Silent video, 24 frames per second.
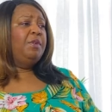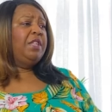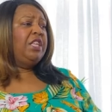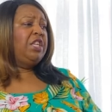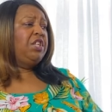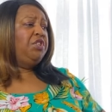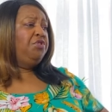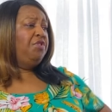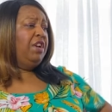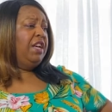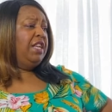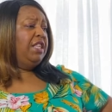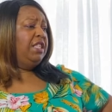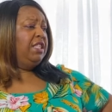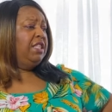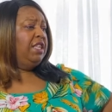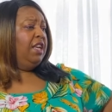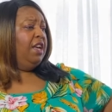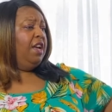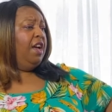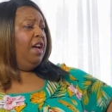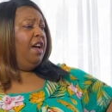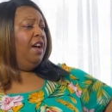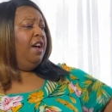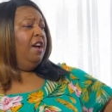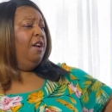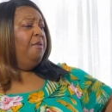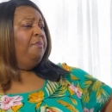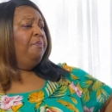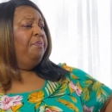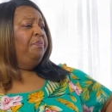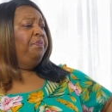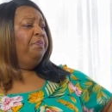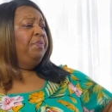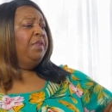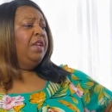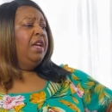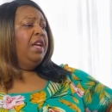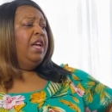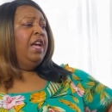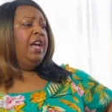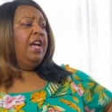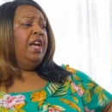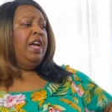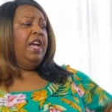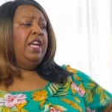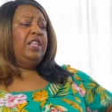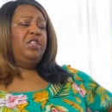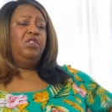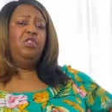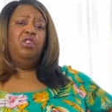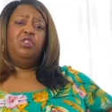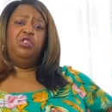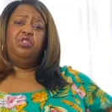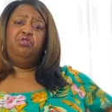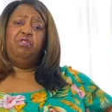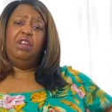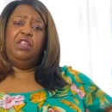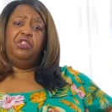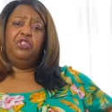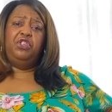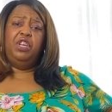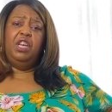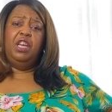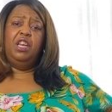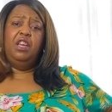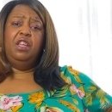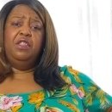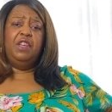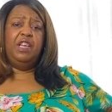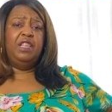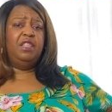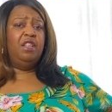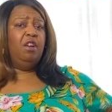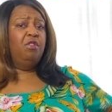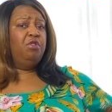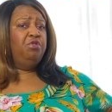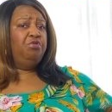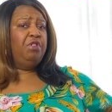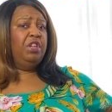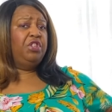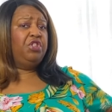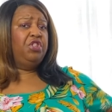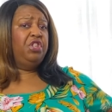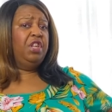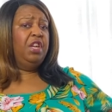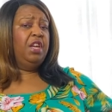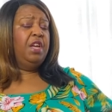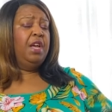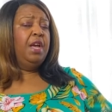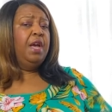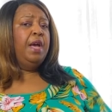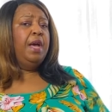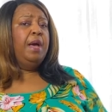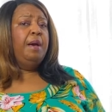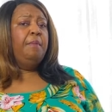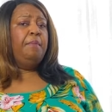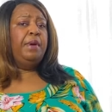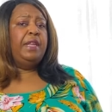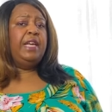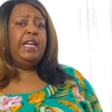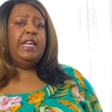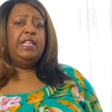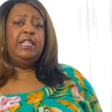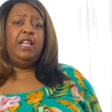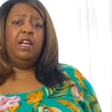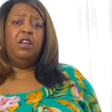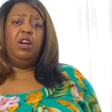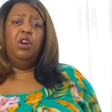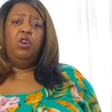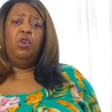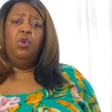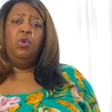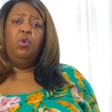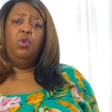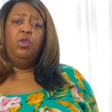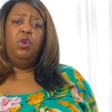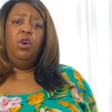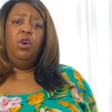with this dress, um, it's not stretchy. There's no stretch in it, but it is like a cool